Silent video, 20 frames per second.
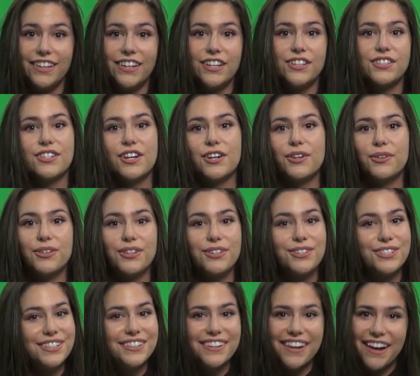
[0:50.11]
So you
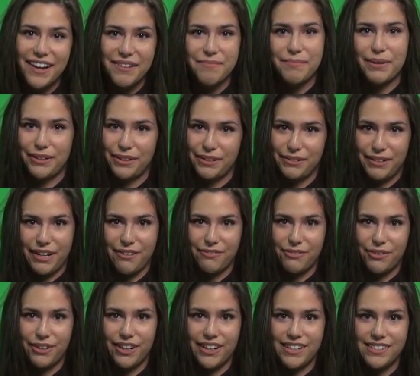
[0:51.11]
should not burn the
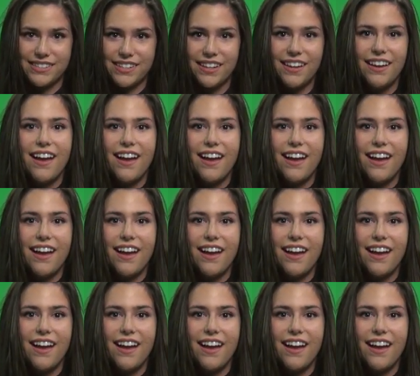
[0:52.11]
rainforest.